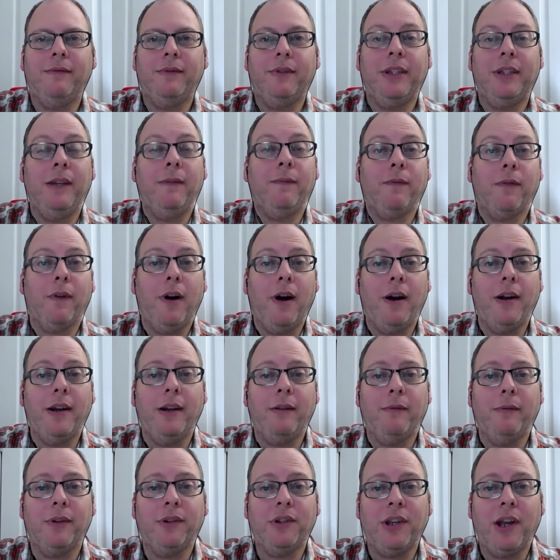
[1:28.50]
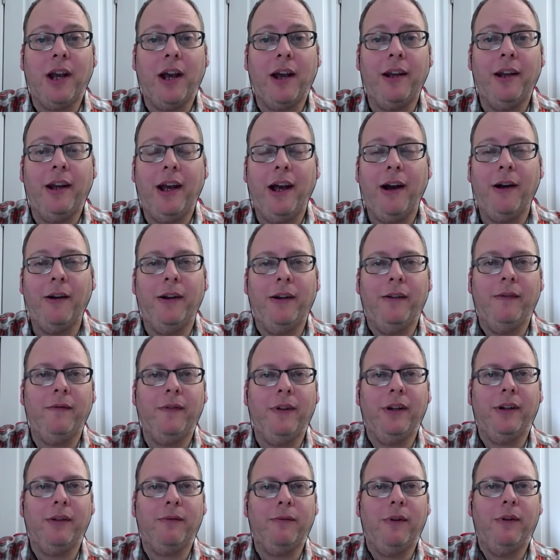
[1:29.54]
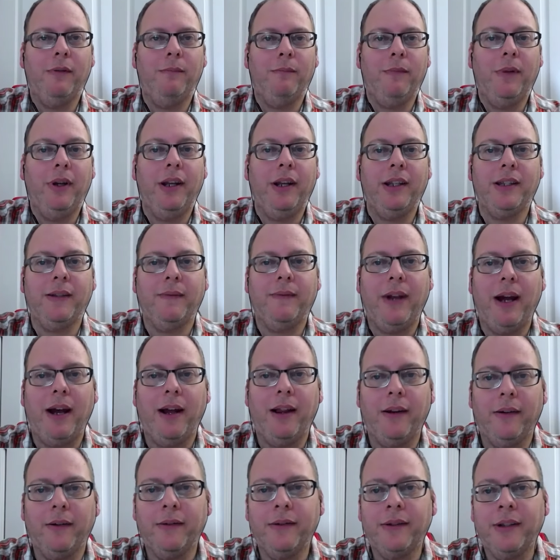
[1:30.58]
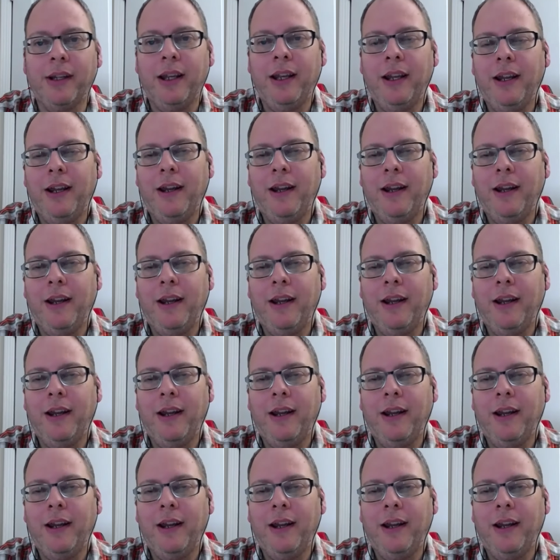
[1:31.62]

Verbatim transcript: defrauded Rashada out of uh, quote millions of dollars